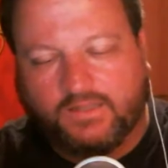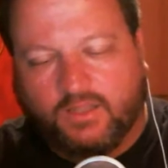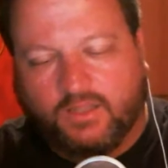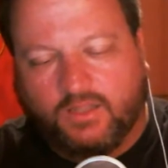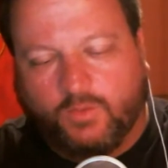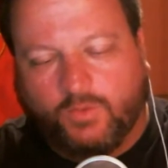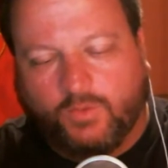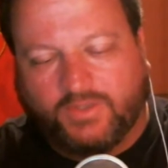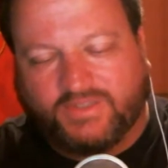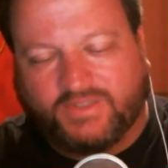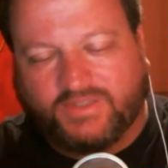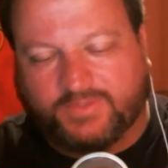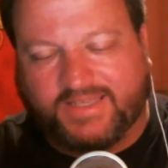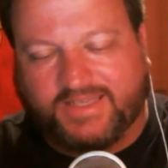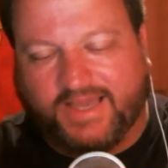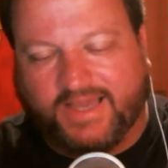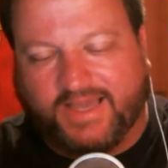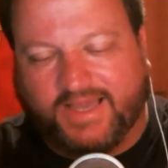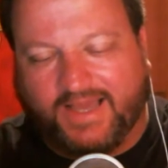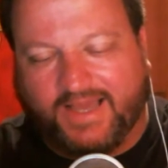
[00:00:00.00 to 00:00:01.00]
What's up,
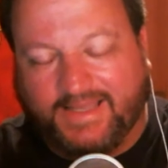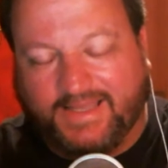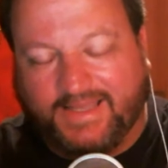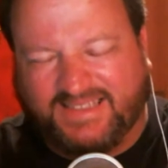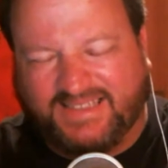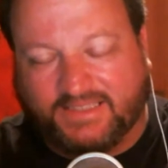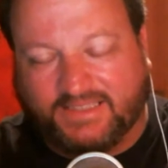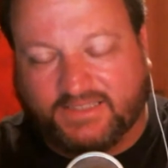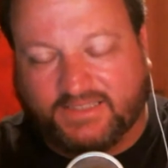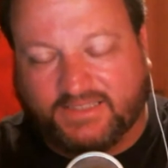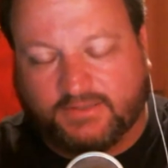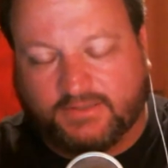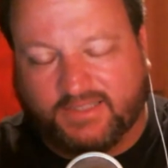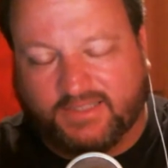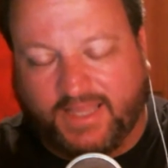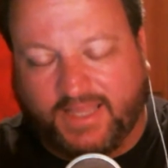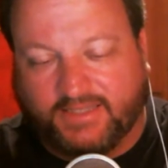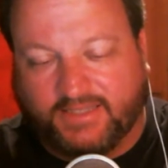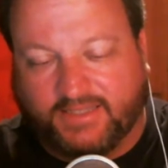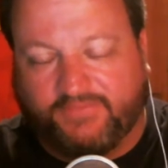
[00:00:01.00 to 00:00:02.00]
guys? It's
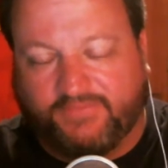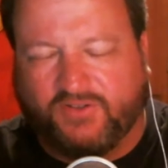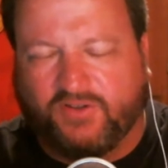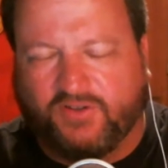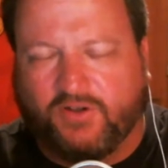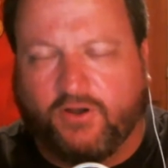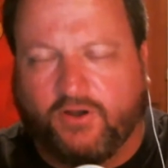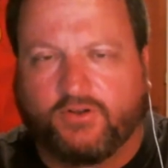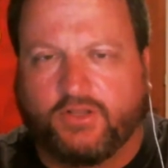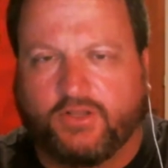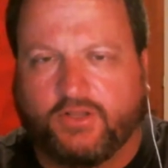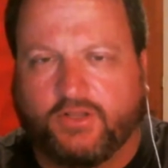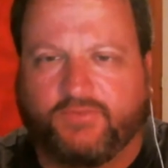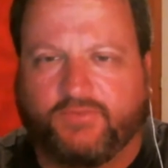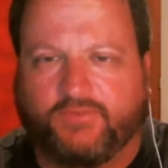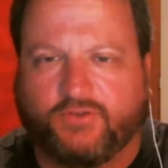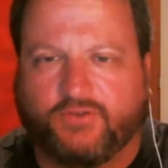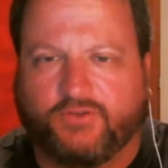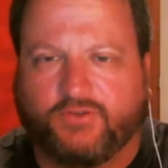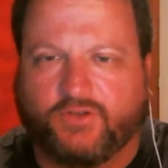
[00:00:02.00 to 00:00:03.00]
as if you
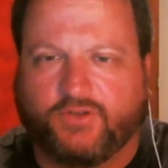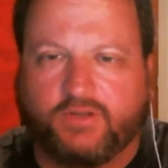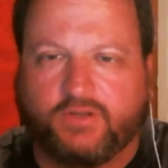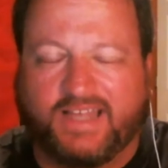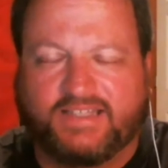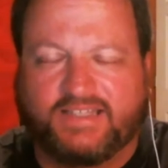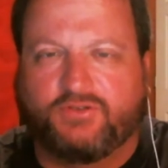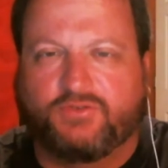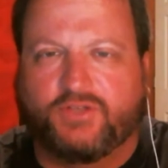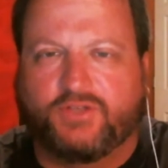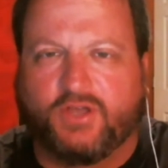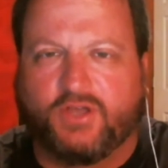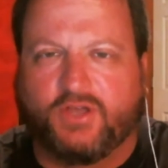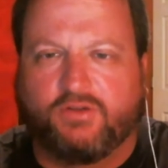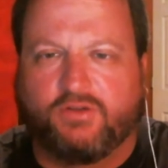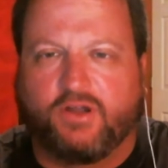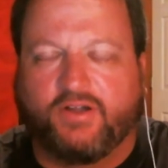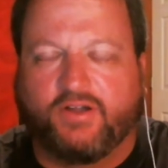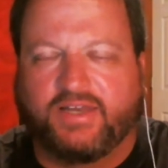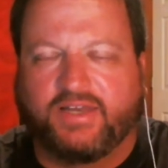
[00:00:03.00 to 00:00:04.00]
don't
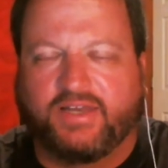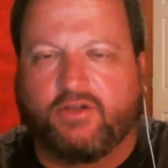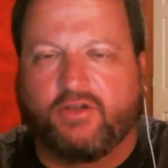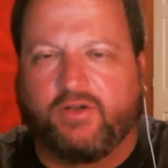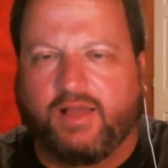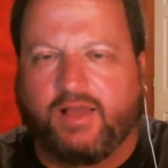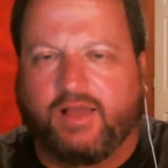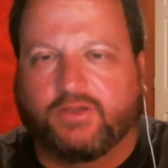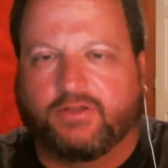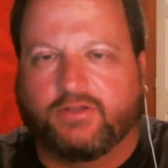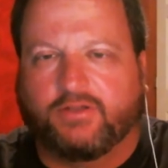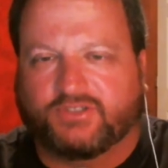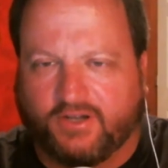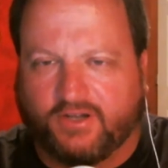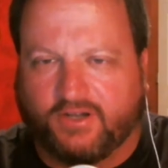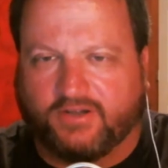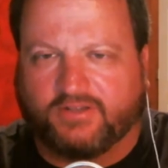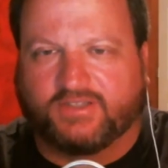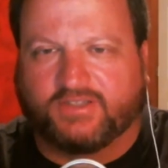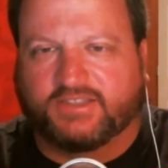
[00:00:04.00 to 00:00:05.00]
already know how I'm going to
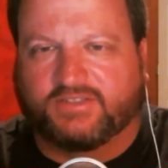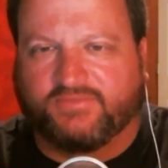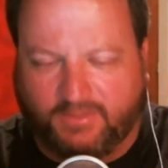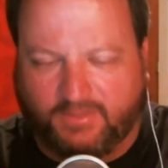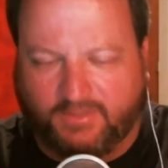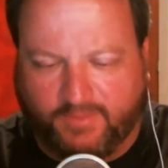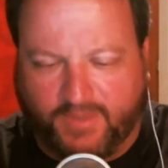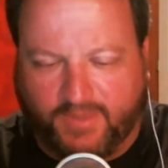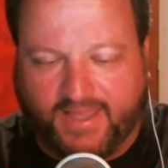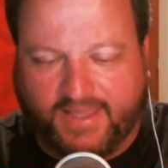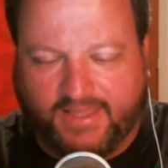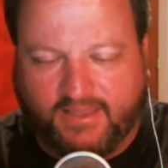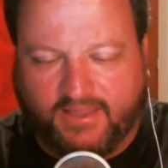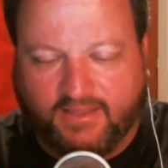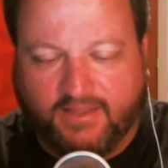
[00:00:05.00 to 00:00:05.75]
start this feedback.